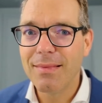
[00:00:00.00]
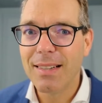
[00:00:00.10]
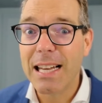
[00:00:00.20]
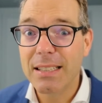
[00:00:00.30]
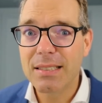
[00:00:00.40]

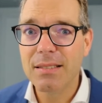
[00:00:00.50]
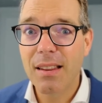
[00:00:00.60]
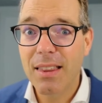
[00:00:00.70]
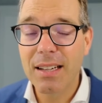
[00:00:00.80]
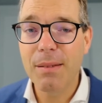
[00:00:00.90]

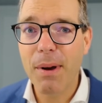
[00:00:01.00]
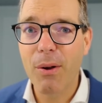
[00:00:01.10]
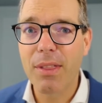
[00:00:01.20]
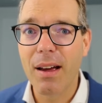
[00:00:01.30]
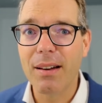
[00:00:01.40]
Listen, think
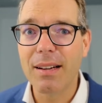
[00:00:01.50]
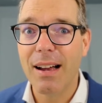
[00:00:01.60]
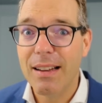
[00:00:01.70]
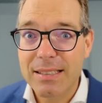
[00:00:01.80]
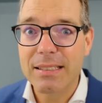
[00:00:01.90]
about that.
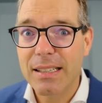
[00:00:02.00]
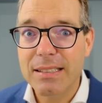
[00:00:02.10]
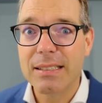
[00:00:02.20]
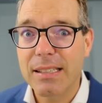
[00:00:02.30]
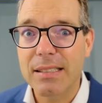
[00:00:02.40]
Yeah.
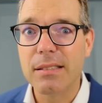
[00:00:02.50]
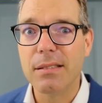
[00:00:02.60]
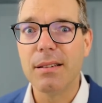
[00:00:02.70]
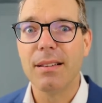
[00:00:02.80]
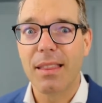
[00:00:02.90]

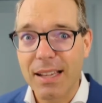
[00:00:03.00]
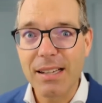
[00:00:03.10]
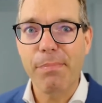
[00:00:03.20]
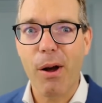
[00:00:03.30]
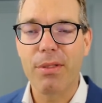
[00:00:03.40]
Listen. Think
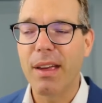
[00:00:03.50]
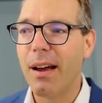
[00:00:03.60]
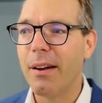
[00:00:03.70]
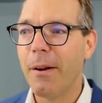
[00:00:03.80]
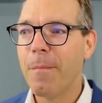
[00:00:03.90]
about
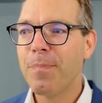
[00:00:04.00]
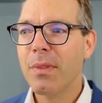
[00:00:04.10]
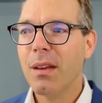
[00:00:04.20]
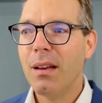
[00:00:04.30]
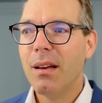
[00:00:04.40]
that.
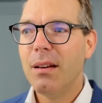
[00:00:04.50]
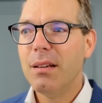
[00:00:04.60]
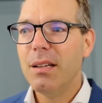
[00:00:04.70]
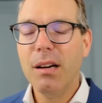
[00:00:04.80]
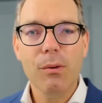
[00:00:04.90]

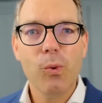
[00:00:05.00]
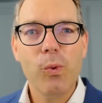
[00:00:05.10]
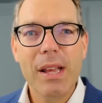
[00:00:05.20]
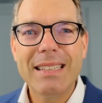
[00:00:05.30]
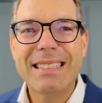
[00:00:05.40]

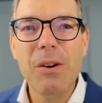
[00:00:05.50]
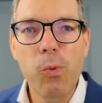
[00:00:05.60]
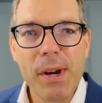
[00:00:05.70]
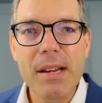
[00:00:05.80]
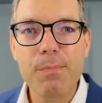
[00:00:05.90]
It's a
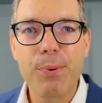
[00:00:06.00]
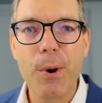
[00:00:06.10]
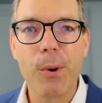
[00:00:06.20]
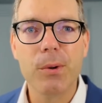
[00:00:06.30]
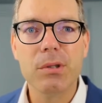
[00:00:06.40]
we
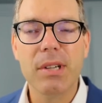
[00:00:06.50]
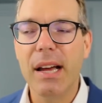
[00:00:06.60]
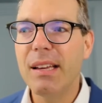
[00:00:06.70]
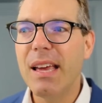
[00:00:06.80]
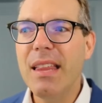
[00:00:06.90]
approach.
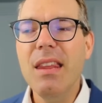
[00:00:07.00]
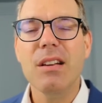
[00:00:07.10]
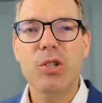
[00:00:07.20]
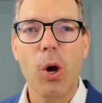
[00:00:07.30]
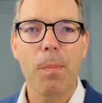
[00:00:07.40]
Yeah. In the
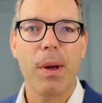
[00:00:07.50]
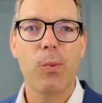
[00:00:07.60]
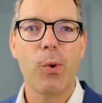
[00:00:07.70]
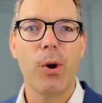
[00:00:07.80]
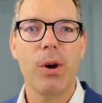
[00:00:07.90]
job
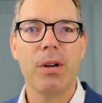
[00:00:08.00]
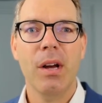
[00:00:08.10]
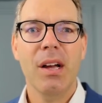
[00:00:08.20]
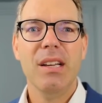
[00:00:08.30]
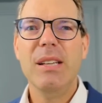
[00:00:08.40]
advert,
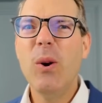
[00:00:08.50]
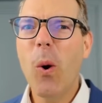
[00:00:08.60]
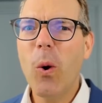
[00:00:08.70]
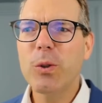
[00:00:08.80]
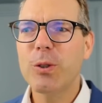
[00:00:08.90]
you
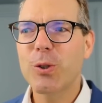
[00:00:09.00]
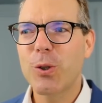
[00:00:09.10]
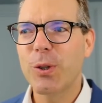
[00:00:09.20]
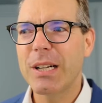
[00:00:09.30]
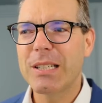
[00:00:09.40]
also
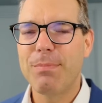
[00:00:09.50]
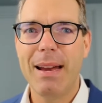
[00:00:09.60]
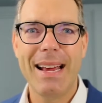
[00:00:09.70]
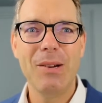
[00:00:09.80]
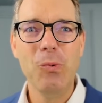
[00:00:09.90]
should
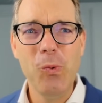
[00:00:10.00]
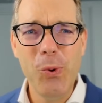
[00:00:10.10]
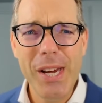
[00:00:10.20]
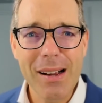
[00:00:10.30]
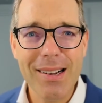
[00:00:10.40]
explain,
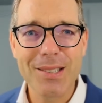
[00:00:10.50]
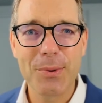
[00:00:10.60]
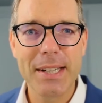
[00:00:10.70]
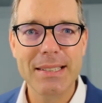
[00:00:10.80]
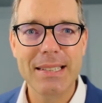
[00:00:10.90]
we are a
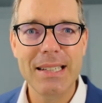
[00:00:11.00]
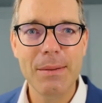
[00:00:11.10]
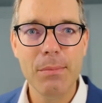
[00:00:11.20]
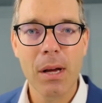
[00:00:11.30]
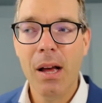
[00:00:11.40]
great
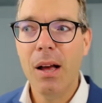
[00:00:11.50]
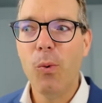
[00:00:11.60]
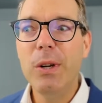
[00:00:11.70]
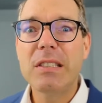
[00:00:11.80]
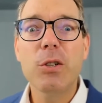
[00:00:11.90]
team.
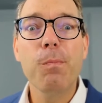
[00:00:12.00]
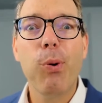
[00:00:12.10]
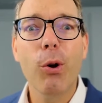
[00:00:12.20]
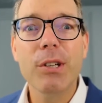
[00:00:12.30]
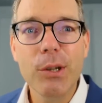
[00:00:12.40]
We
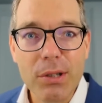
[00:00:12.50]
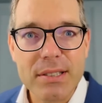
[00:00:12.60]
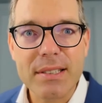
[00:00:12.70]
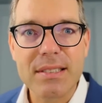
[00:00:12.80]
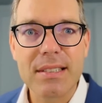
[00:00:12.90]
support your
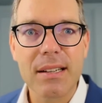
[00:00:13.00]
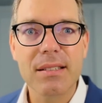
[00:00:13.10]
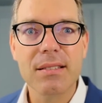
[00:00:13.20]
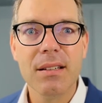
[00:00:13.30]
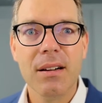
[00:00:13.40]

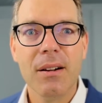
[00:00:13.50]
success.